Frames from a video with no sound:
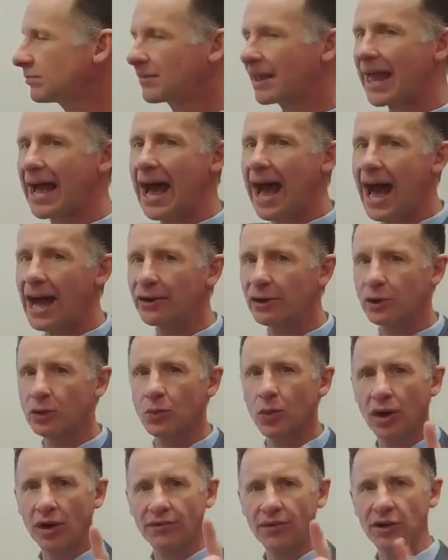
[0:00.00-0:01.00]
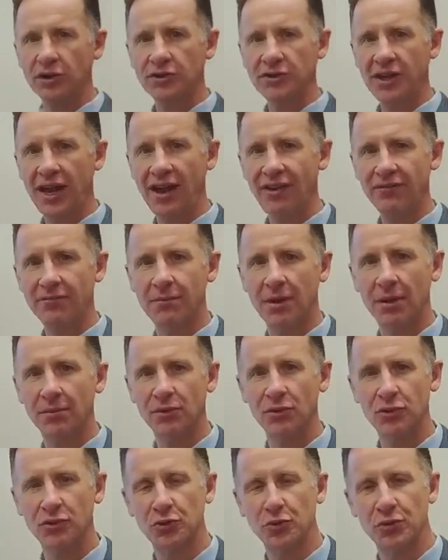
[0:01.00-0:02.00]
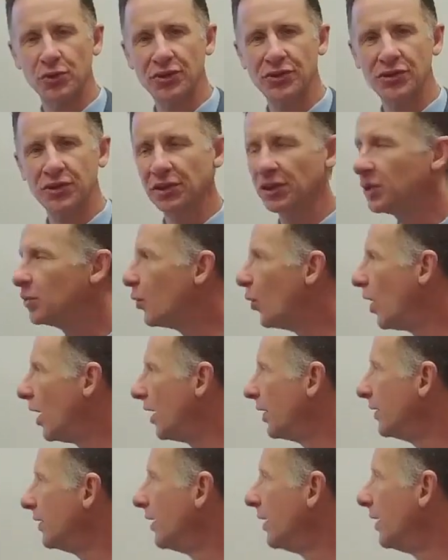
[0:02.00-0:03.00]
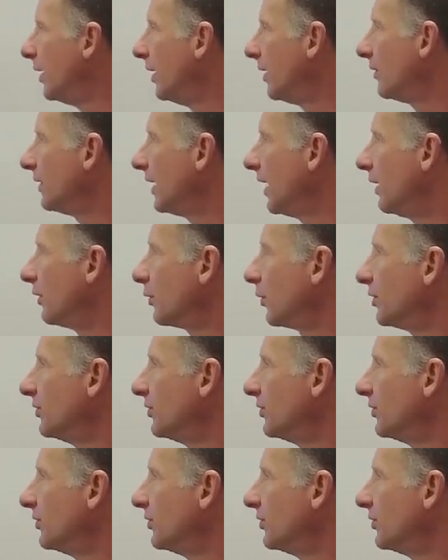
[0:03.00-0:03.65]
honored one of our staff members who recently won the Illinois